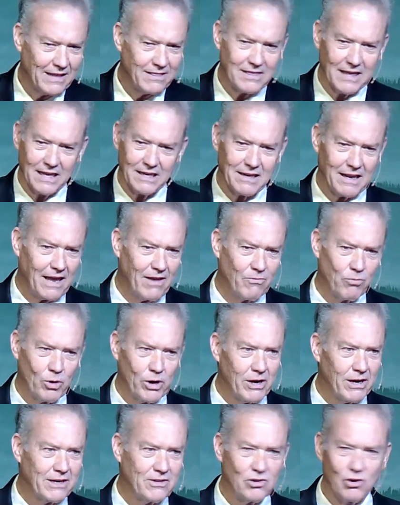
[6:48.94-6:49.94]
that if
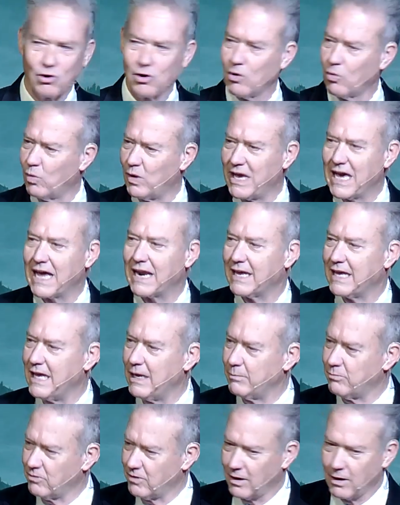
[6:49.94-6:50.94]
we're eternal, we got to
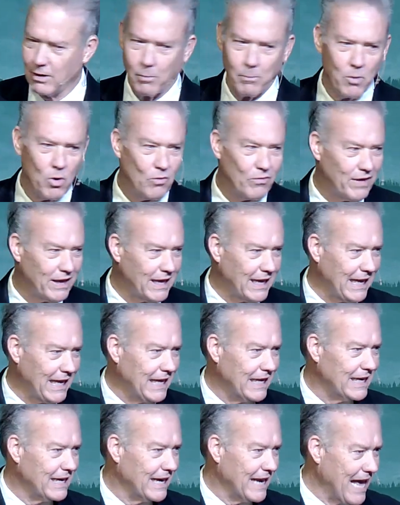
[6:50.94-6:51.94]
keep moving
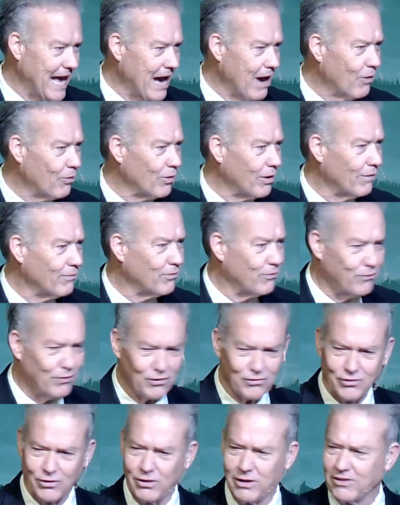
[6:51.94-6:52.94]
in and out of the
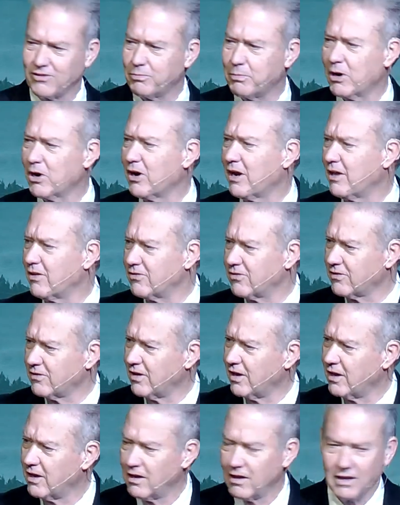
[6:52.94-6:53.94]
physical experience.
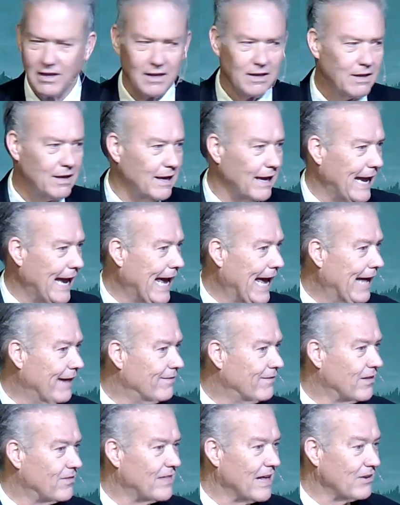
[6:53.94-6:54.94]
And
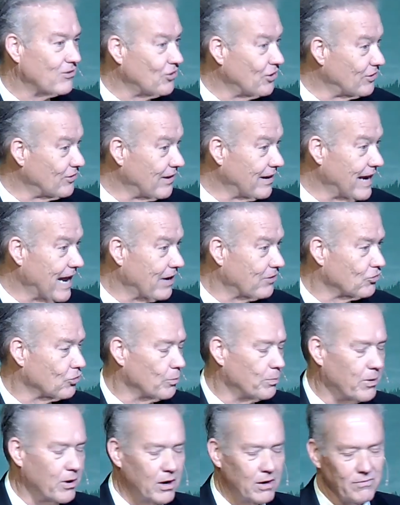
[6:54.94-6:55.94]
that's just a natural
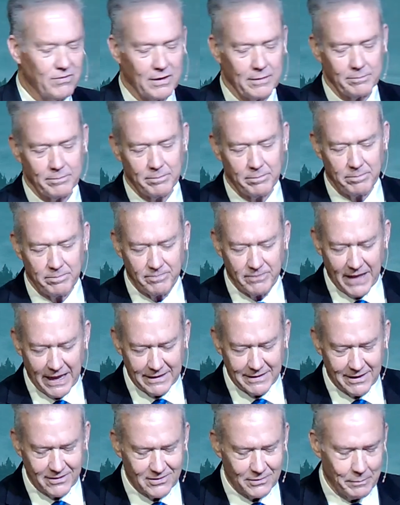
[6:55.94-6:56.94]
part of it. That
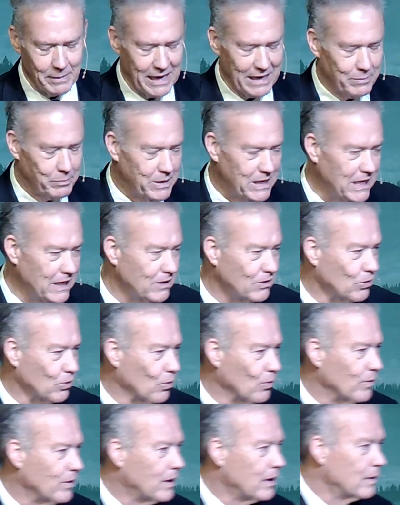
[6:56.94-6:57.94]
doesn't make me Hindu.
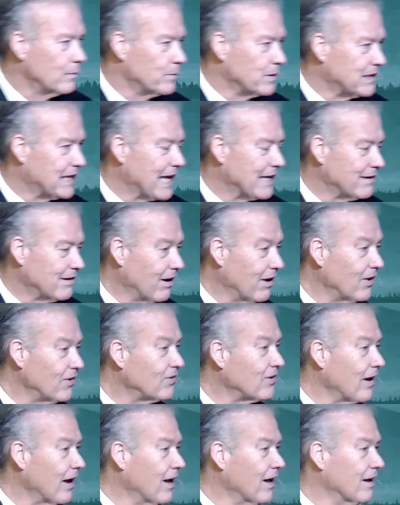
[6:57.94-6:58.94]
But that does
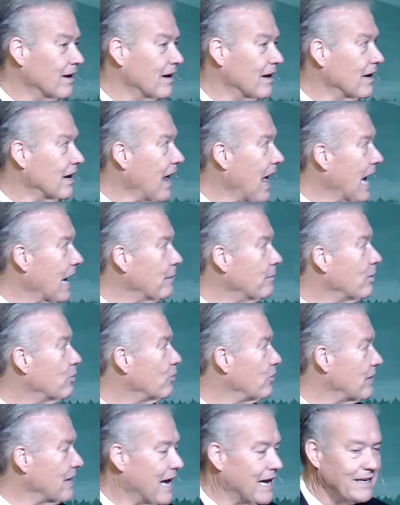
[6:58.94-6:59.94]
align me
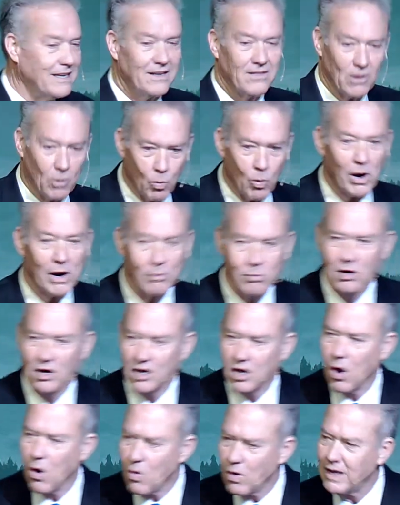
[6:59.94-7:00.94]
with the idea that where we're
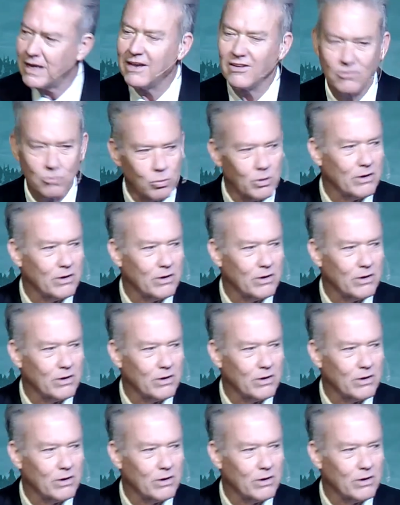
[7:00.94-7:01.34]
going is we're